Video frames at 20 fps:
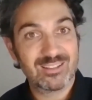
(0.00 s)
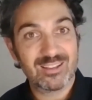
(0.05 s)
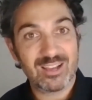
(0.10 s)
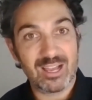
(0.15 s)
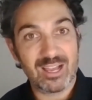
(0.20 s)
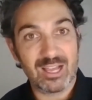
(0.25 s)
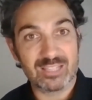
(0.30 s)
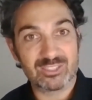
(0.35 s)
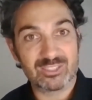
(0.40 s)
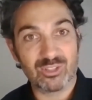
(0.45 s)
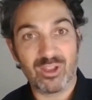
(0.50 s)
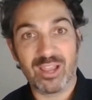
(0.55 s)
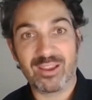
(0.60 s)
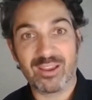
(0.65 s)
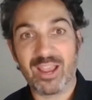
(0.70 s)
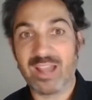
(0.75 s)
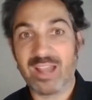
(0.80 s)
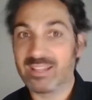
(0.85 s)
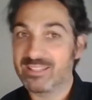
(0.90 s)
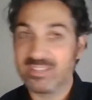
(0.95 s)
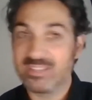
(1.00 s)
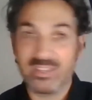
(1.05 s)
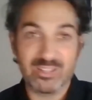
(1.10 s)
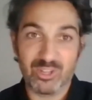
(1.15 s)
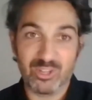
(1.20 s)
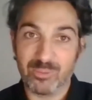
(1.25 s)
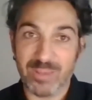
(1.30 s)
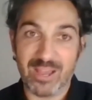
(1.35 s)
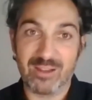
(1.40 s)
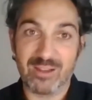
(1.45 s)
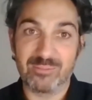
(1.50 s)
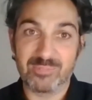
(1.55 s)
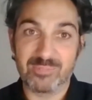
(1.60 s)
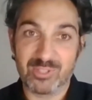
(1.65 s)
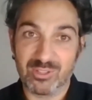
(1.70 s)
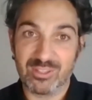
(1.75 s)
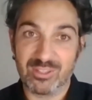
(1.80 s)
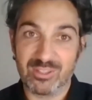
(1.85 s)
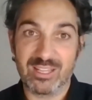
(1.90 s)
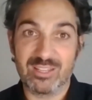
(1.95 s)
Uh, so I got to tell you about them so
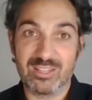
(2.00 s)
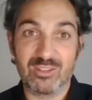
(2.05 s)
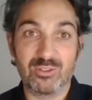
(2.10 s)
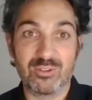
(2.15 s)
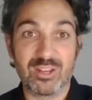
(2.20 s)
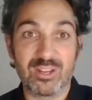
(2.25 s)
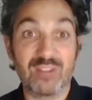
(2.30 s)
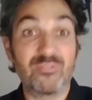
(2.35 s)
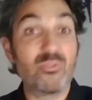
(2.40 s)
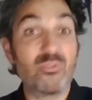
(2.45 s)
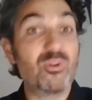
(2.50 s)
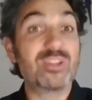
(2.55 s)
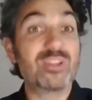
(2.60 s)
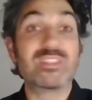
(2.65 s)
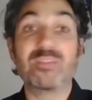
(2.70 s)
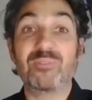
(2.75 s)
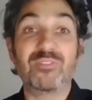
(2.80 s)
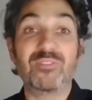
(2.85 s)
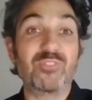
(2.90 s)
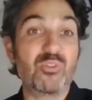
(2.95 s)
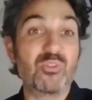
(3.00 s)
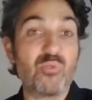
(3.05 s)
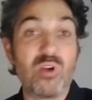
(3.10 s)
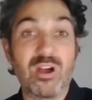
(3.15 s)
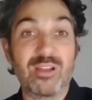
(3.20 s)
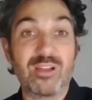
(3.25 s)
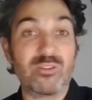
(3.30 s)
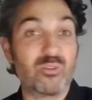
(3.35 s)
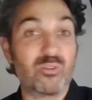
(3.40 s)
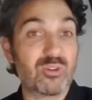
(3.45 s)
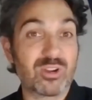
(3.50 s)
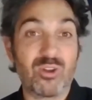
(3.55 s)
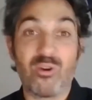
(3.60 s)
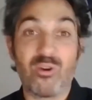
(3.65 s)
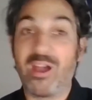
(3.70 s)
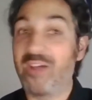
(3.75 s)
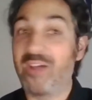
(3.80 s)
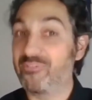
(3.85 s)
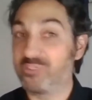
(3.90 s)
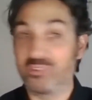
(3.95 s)
that you can avoid them if you want or go
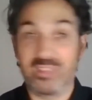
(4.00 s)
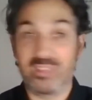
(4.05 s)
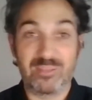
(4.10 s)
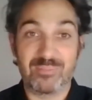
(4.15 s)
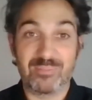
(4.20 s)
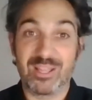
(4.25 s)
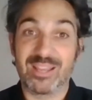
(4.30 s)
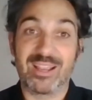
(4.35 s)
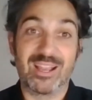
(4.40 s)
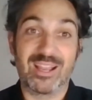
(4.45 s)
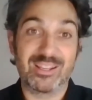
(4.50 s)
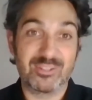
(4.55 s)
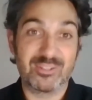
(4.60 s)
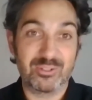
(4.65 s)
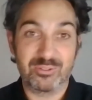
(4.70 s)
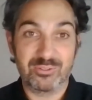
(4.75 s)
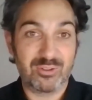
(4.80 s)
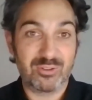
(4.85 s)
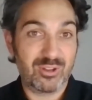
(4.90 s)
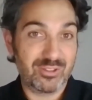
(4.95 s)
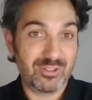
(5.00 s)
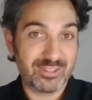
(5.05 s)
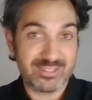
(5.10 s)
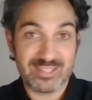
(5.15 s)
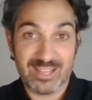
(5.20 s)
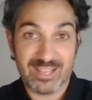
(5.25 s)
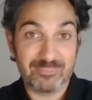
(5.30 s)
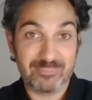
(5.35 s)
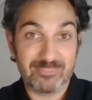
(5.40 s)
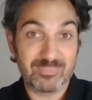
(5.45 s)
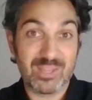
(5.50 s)
after them like I do all the time.